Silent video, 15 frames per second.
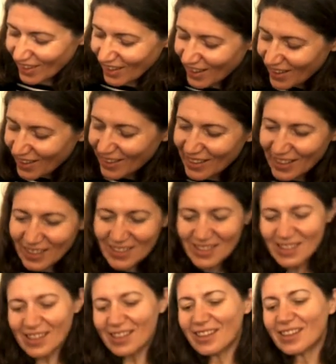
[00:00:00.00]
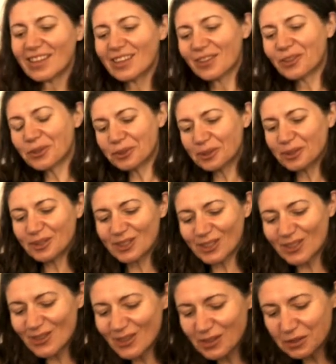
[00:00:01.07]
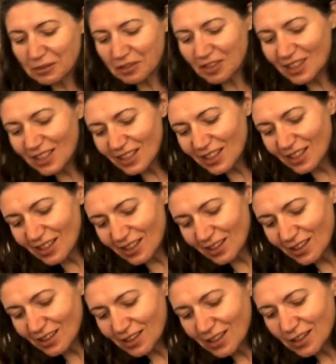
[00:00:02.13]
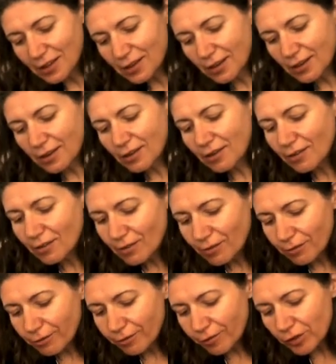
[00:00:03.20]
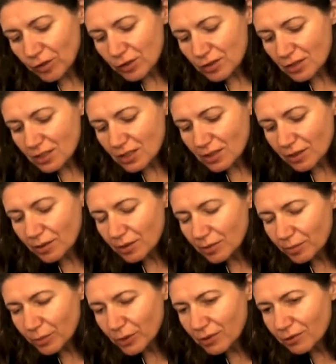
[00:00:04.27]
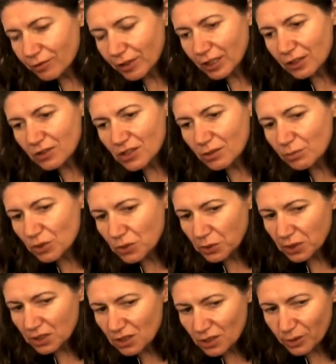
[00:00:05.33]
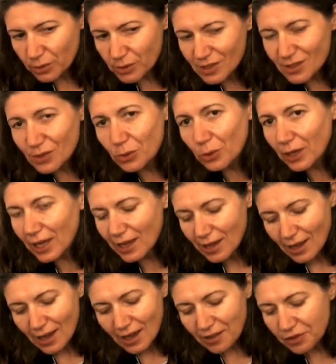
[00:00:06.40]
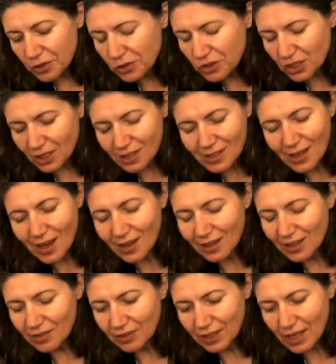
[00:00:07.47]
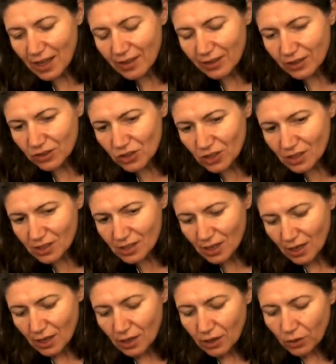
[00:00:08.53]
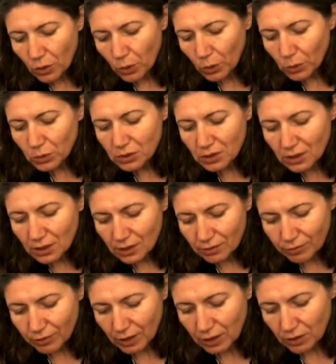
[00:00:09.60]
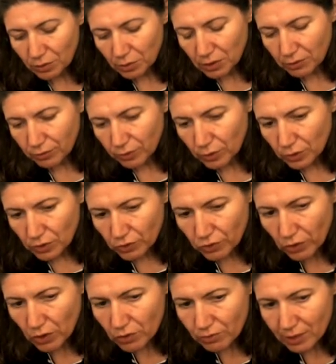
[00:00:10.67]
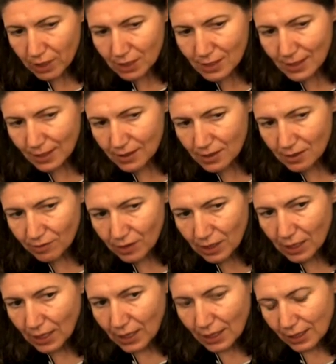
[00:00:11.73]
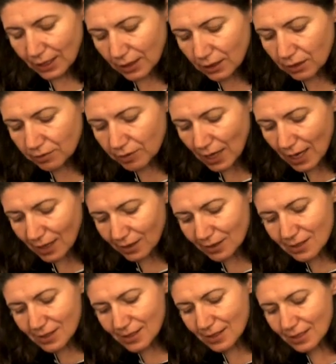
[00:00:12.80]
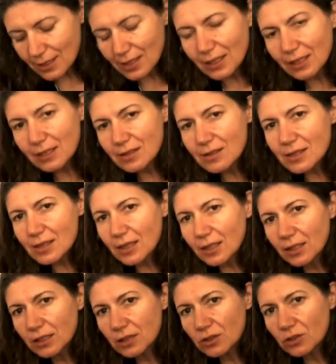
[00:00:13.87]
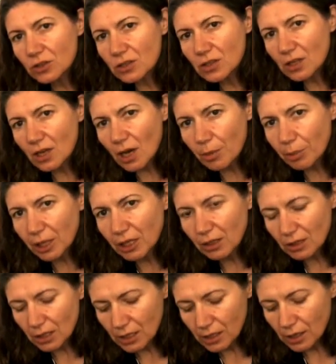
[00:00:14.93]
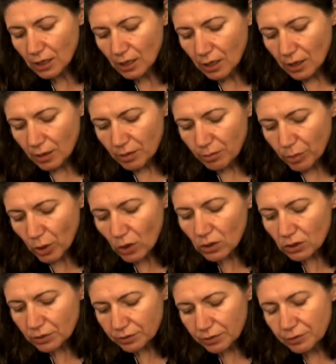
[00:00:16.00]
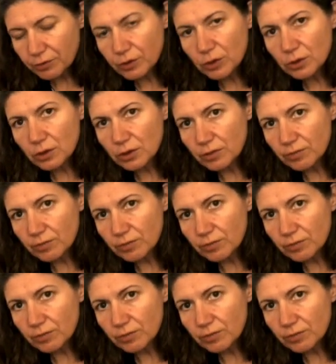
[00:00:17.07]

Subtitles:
And then taking hold of the foot, put the fingers in between the toes. It's okay if you just can't even get there, just hold the finger with the foot. You've got a real sense of the heel of the hand sitting inside, just cupping the ball of the foot.